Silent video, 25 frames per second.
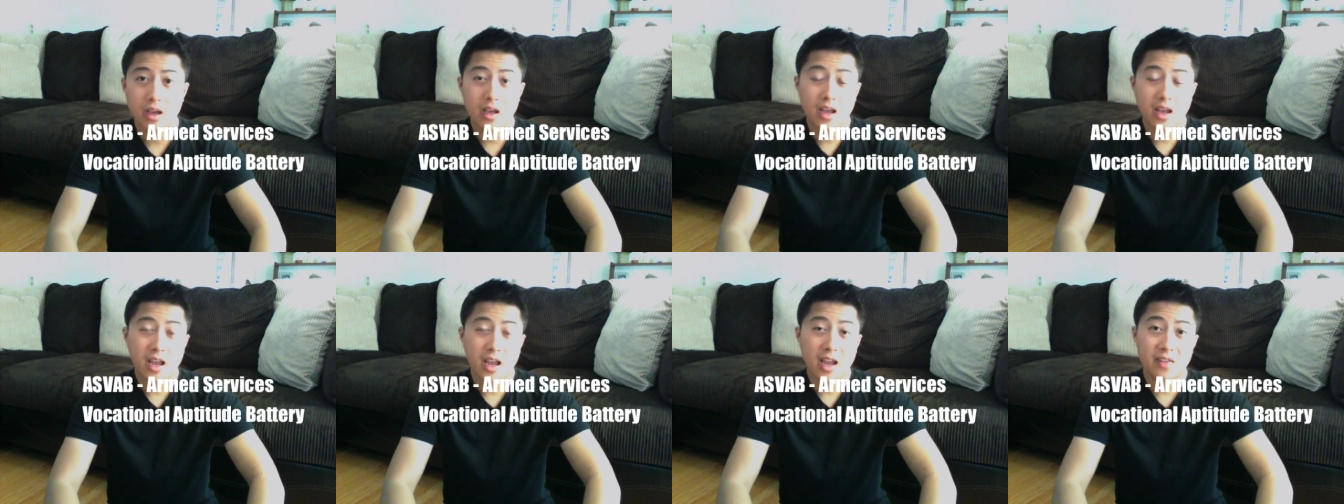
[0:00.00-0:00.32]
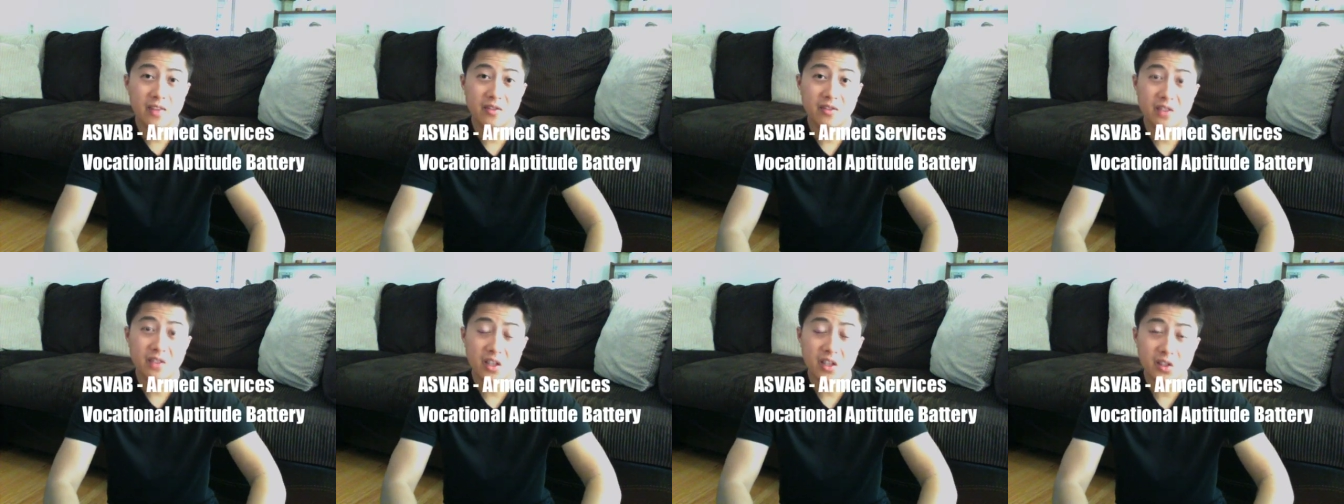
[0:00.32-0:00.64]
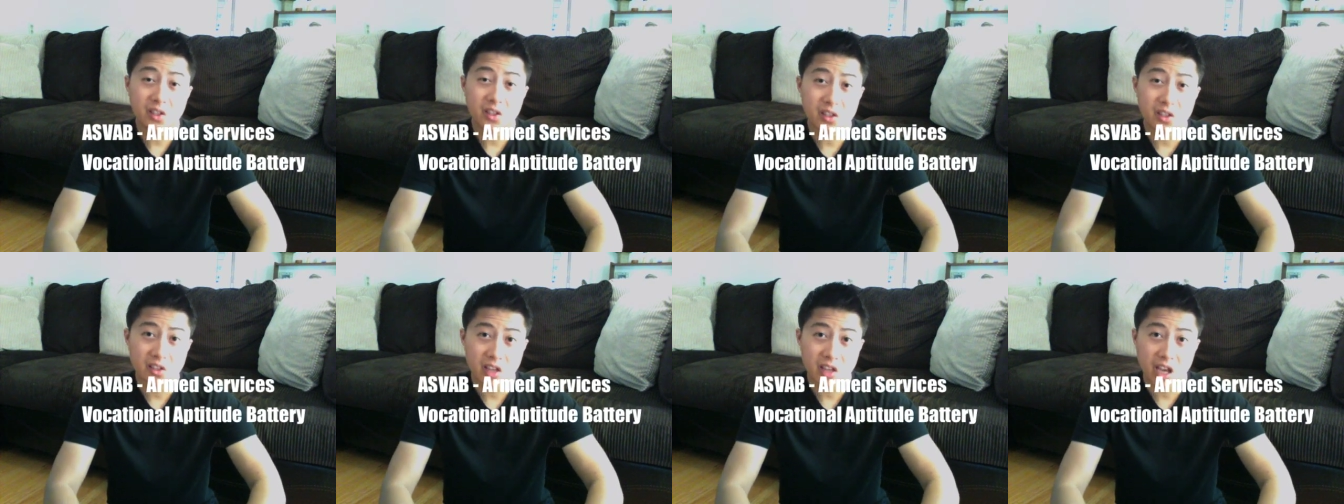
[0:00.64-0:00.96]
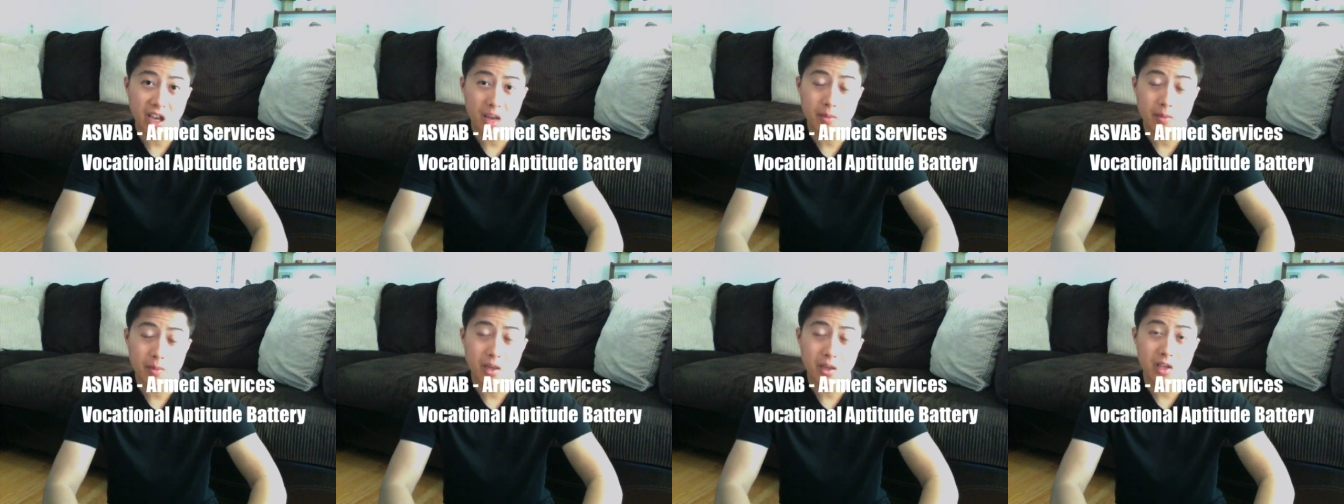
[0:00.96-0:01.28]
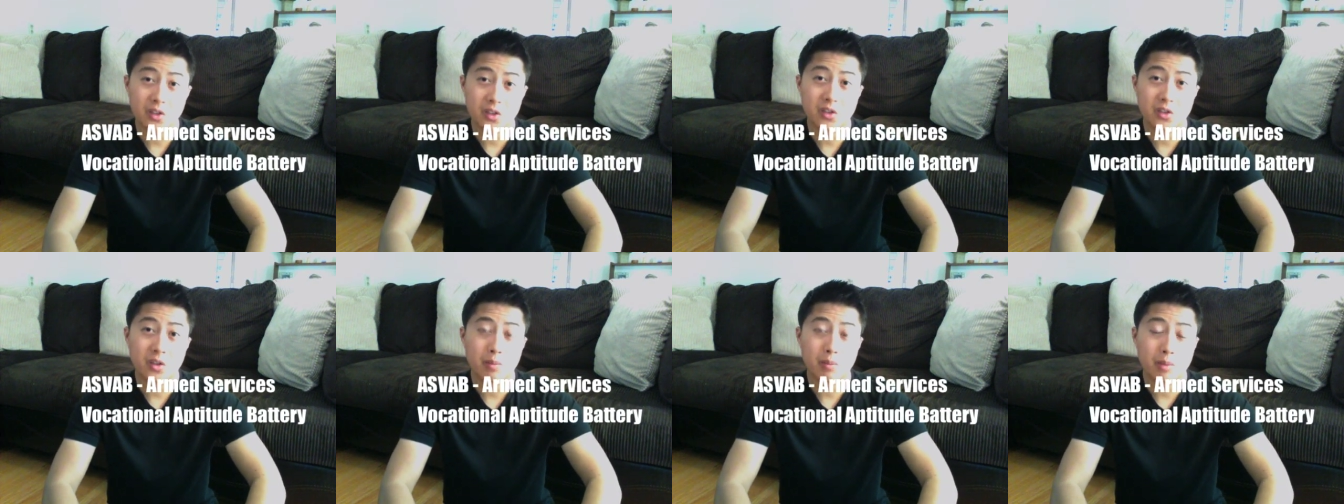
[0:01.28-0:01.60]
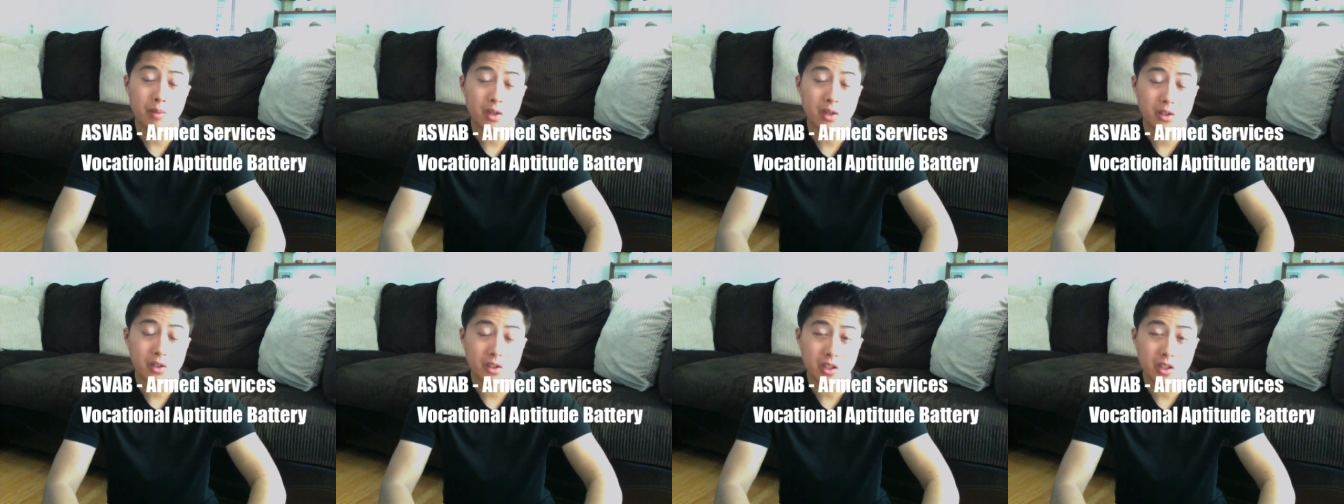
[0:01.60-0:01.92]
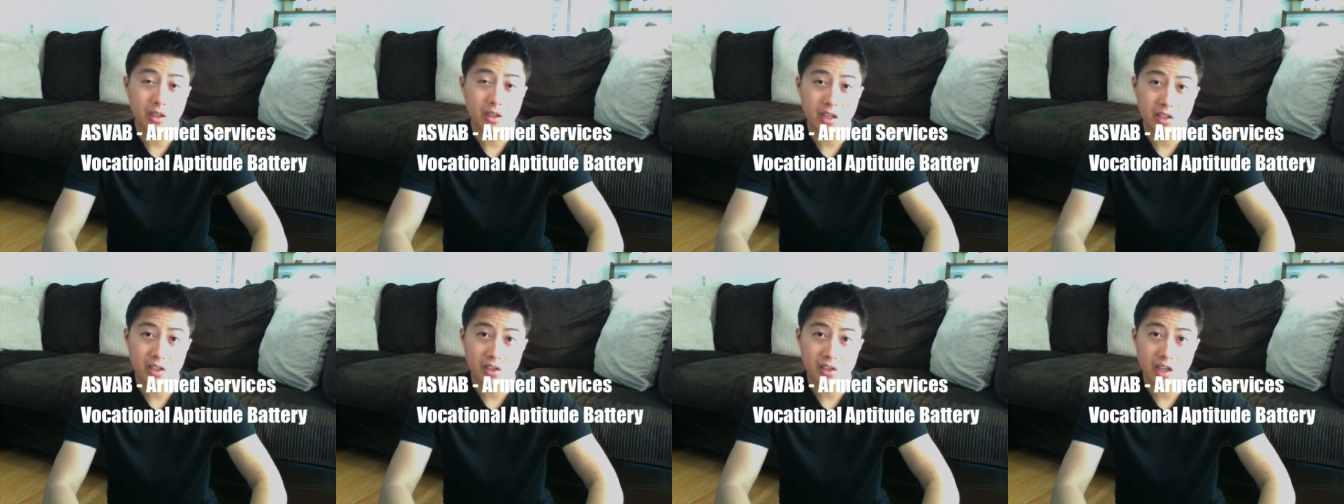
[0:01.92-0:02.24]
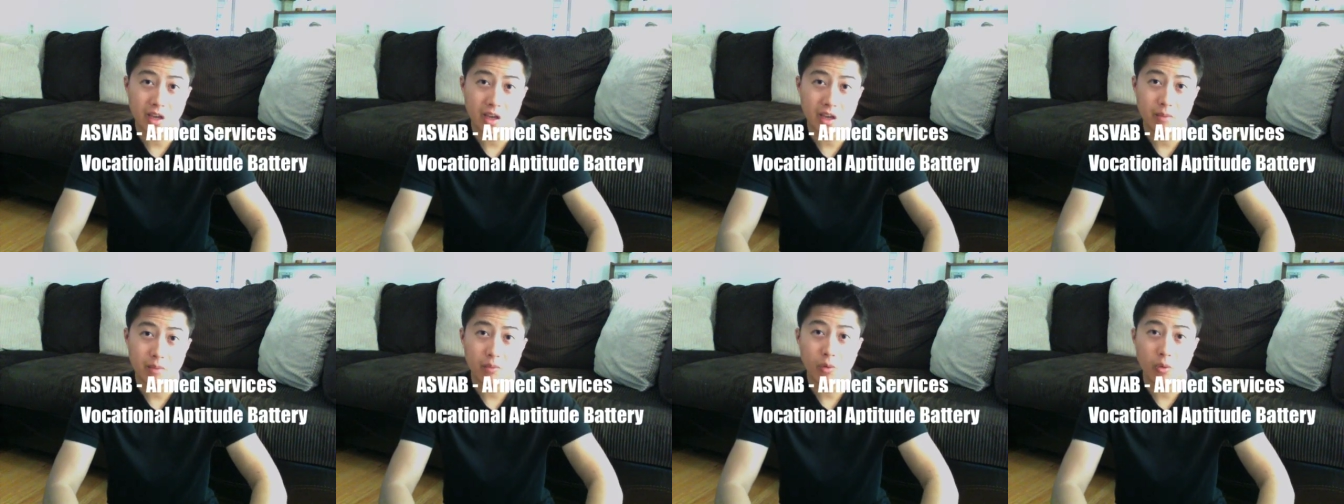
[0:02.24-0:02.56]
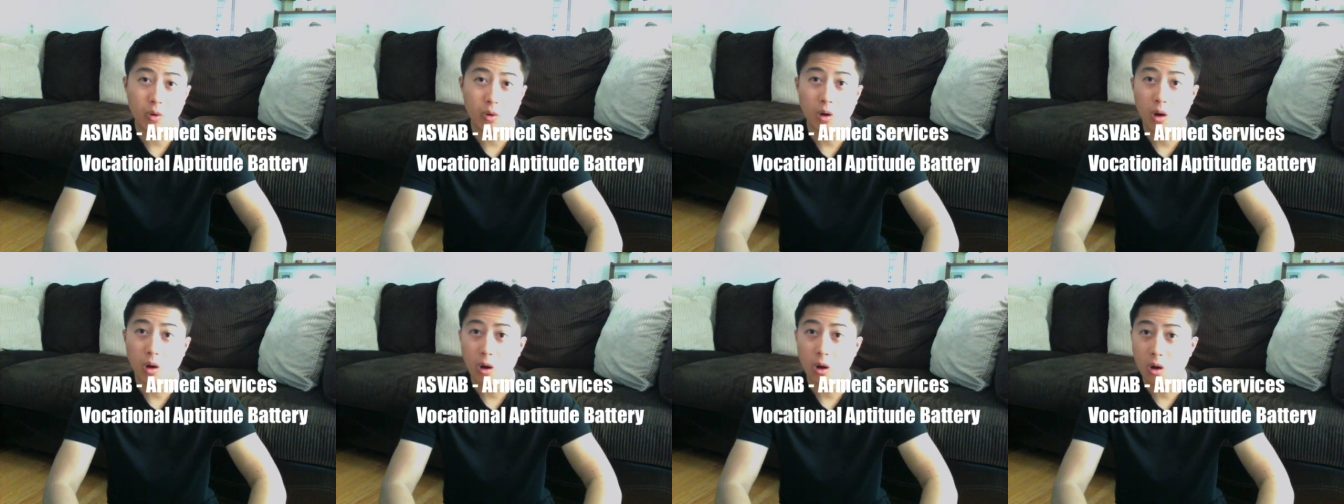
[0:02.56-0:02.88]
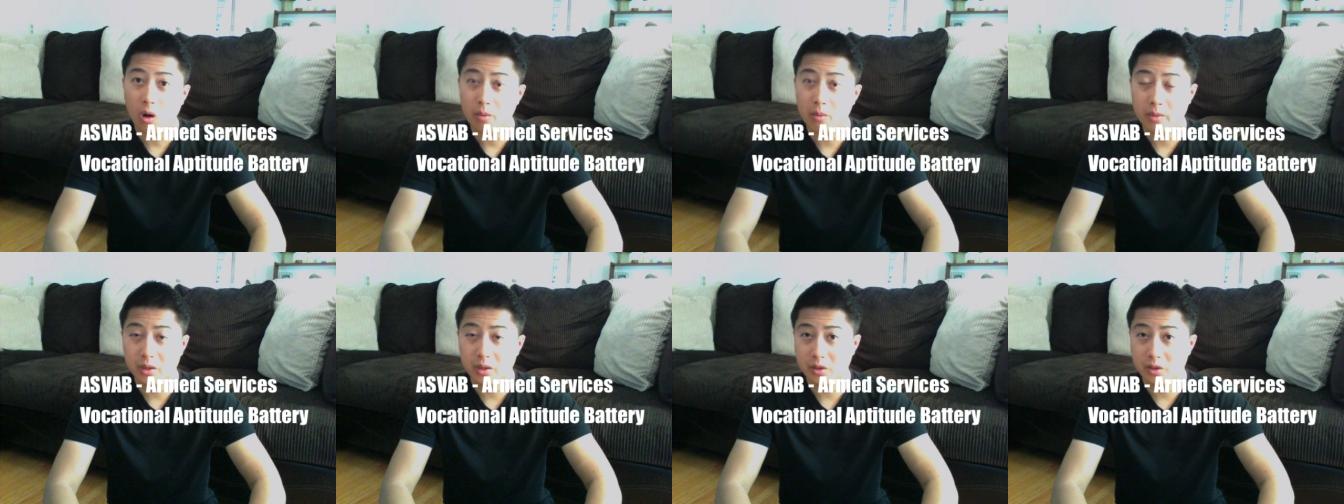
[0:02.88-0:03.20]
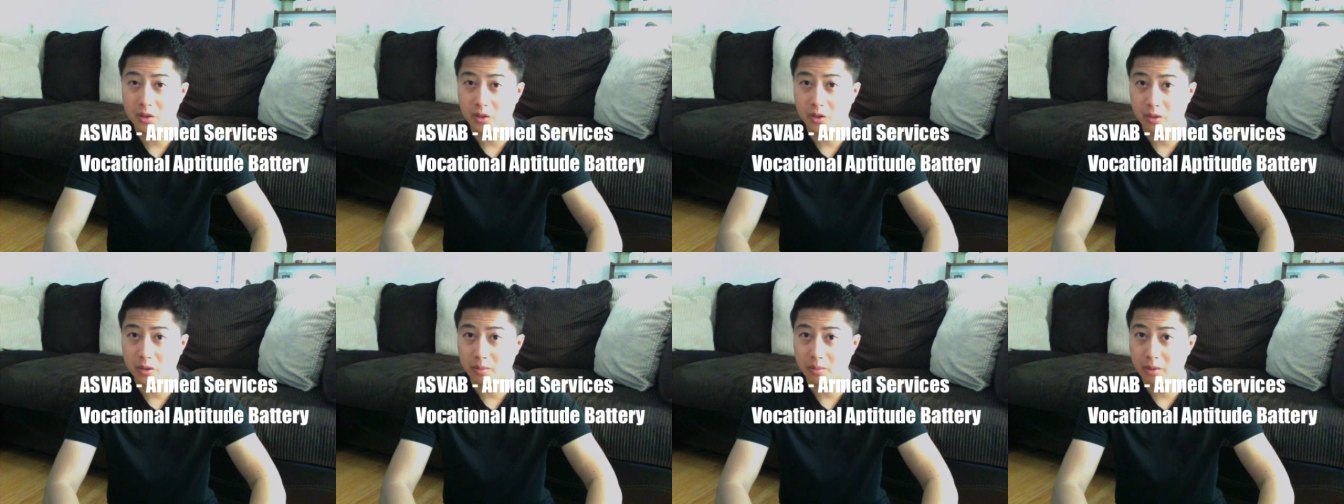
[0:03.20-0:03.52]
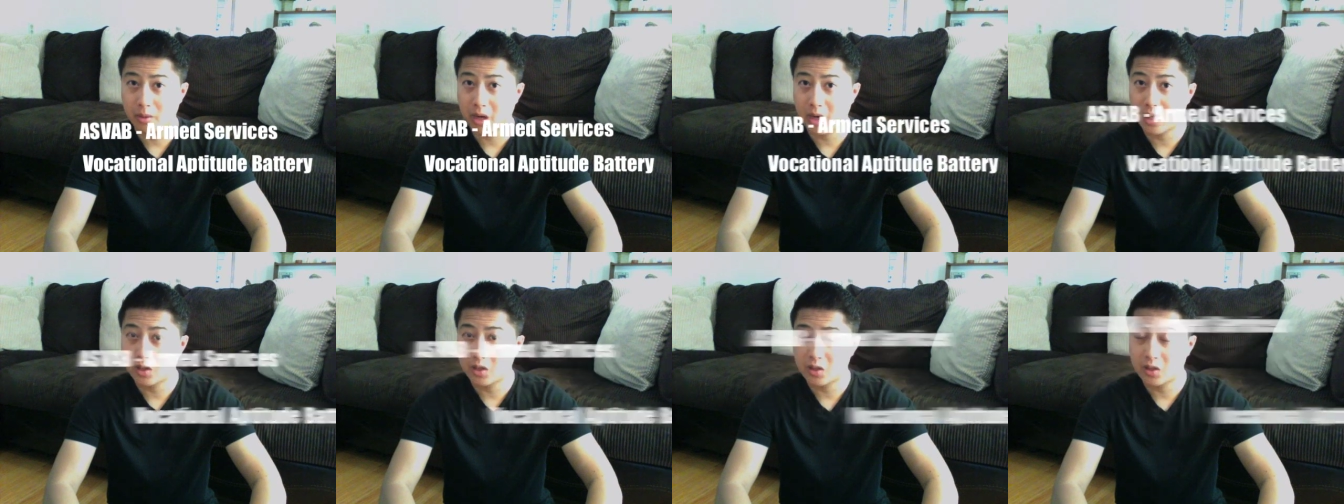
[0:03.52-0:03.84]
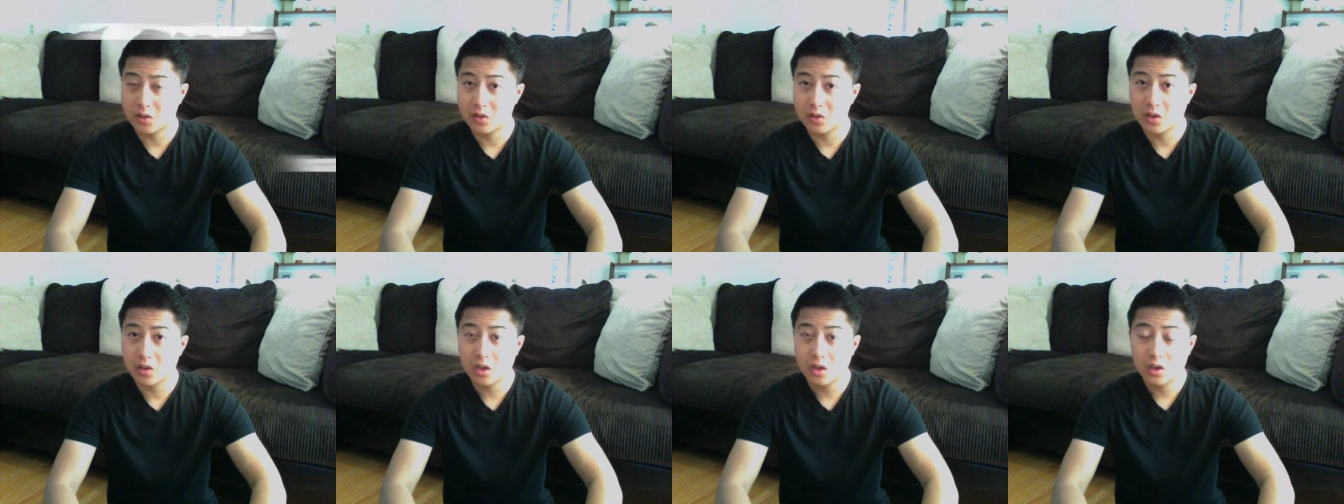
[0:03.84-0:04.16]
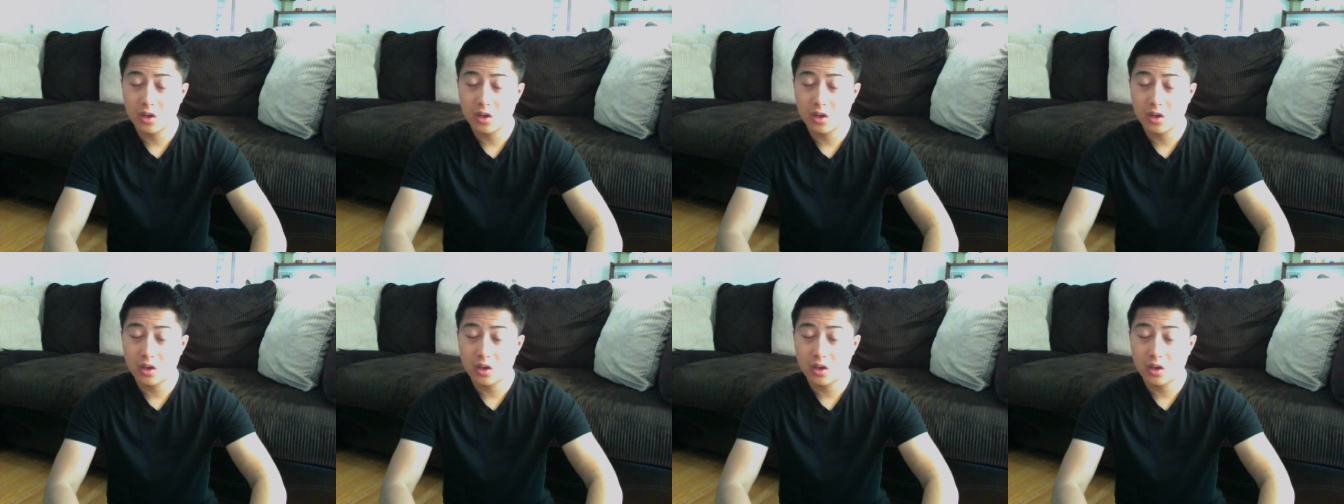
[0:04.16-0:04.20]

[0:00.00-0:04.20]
And this exam is the military exam for all military branches.